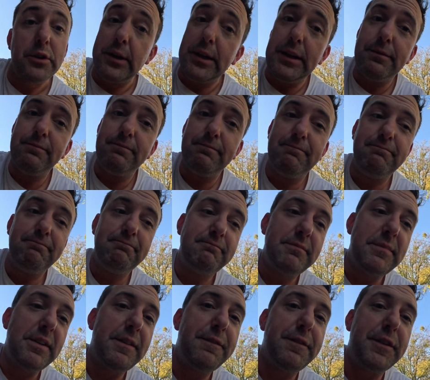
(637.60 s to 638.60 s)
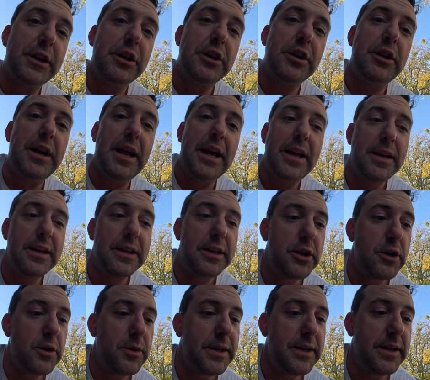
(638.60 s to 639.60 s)
yeah, figured, you
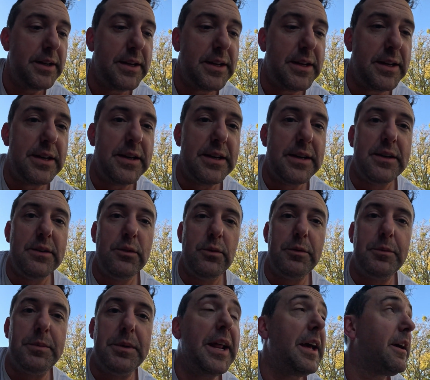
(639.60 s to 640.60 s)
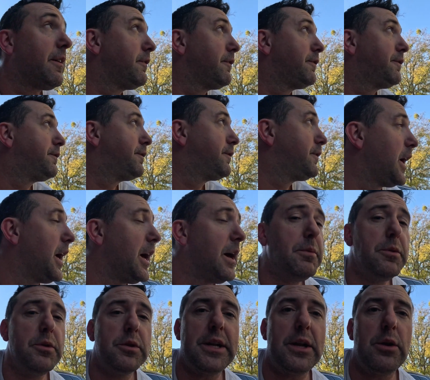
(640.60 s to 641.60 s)
know what? I've been
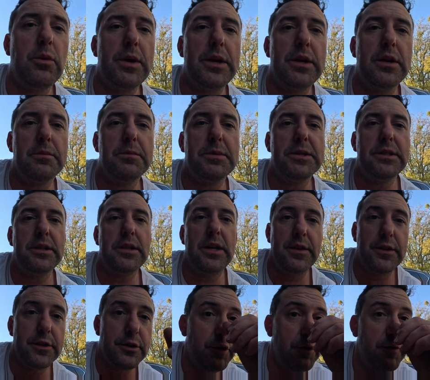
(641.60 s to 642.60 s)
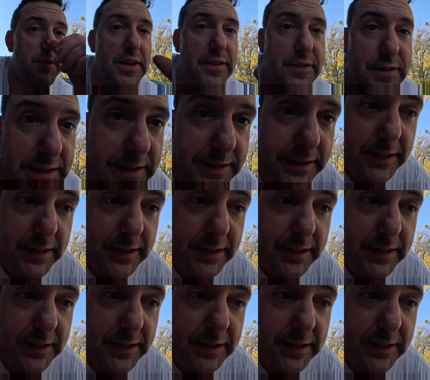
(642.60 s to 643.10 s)
kind of waiting on the 2 valve to get